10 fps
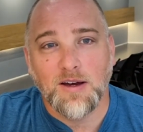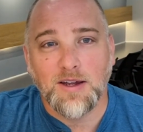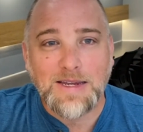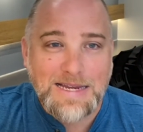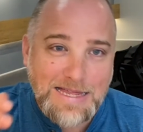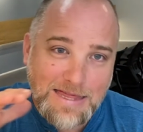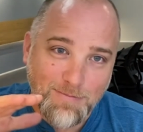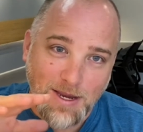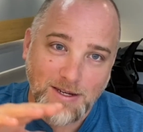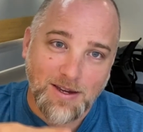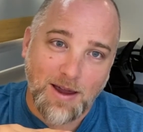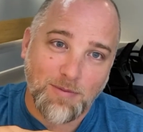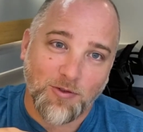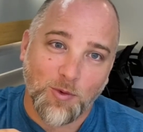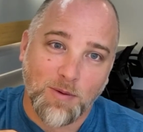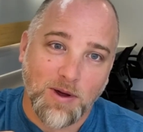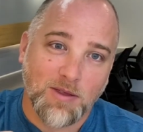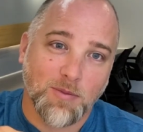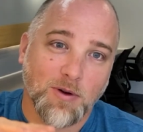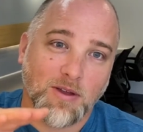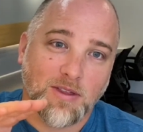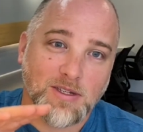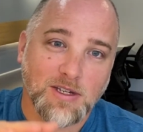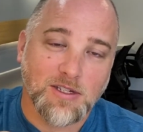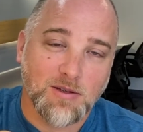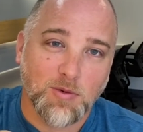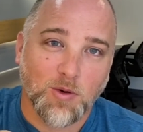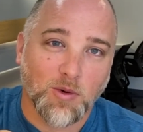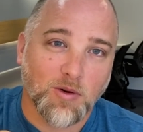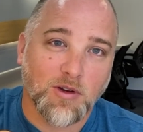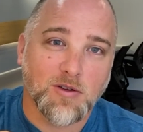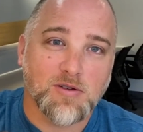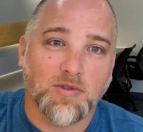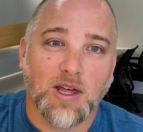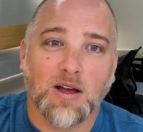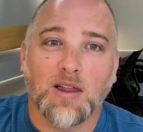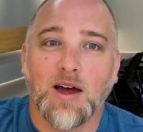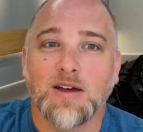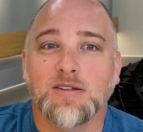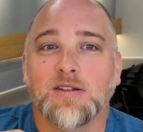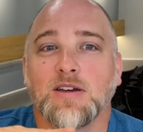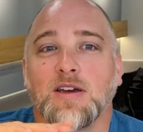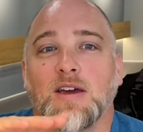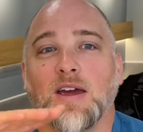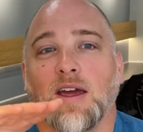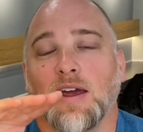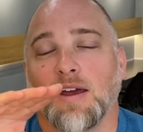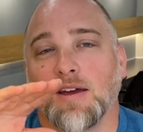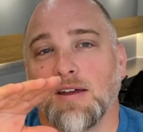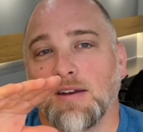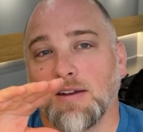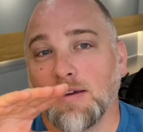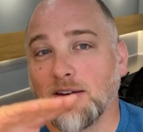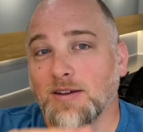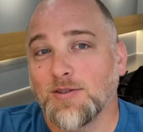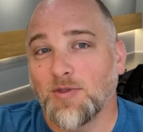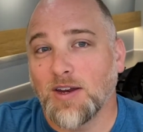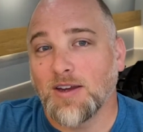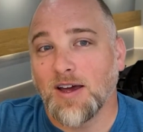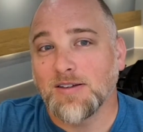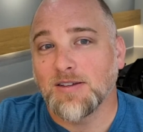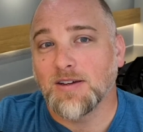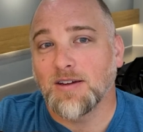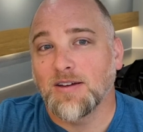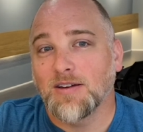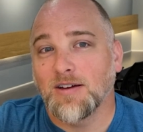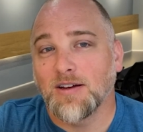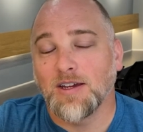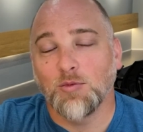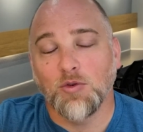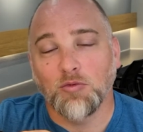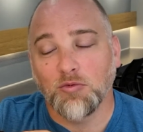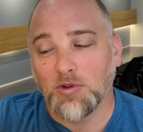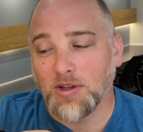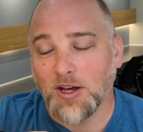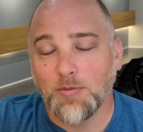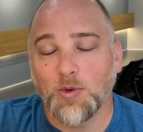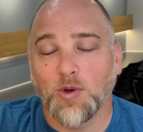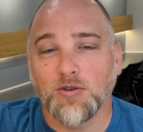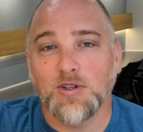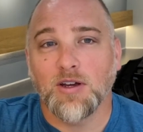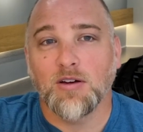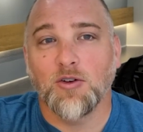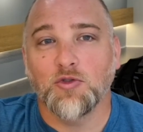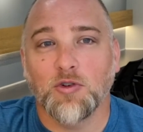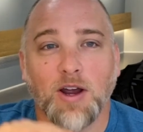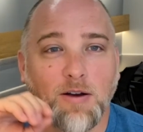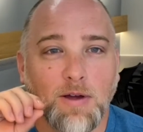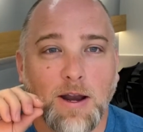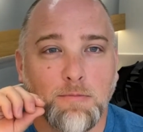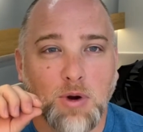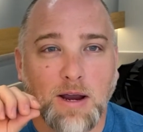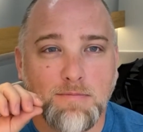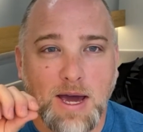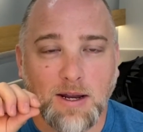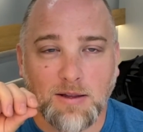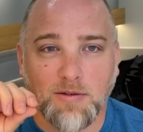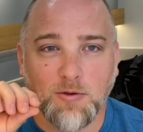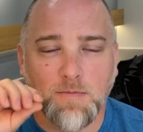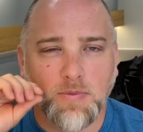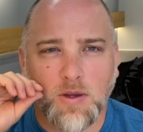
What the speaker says: In the meantime, if you want to buy the book, this is the book we're going to use for that class, and it is fantastic. It will really help you understand culture at a pragmatic level.